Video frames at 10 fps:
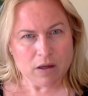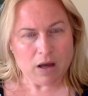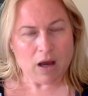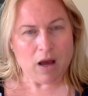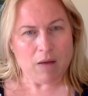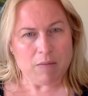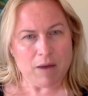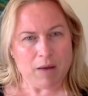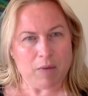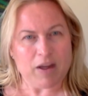
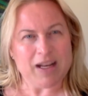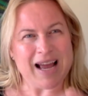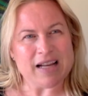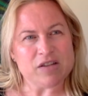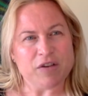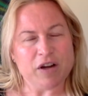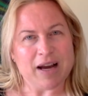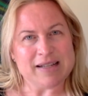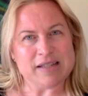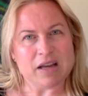I want you to ask for your
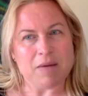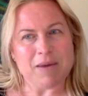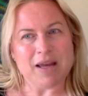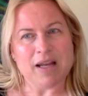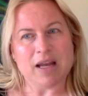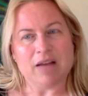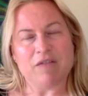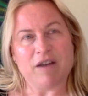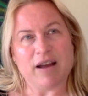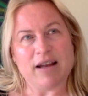guides to come in and
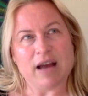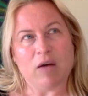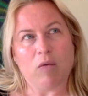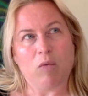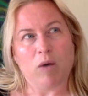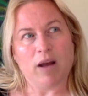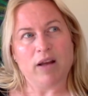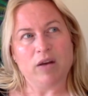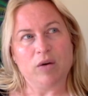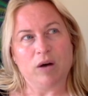find out what
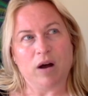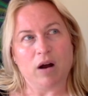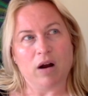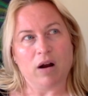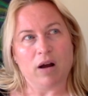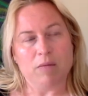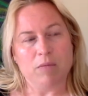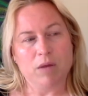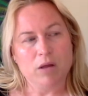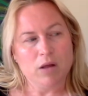you are,
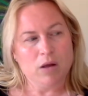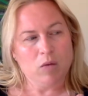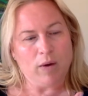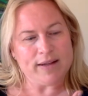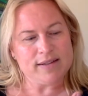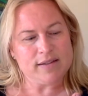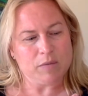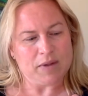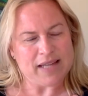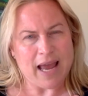
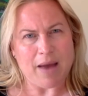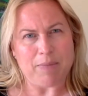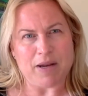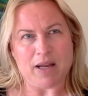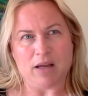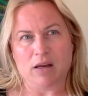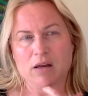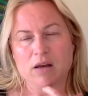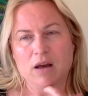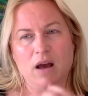what's happening.
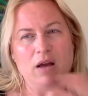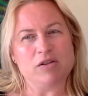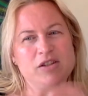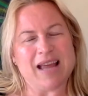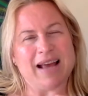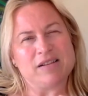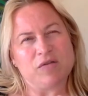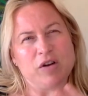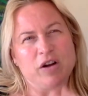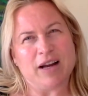Just ask
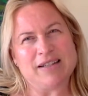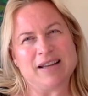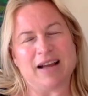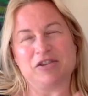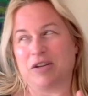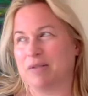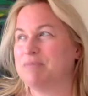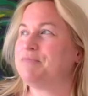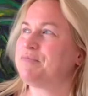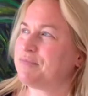for your guides. Actually,
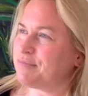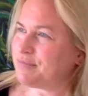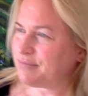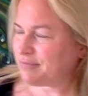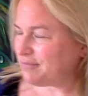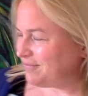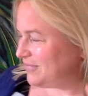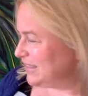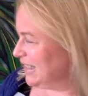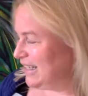
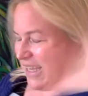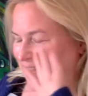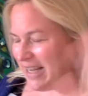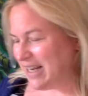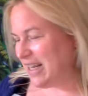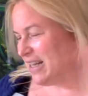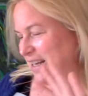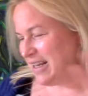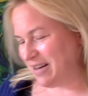hang on.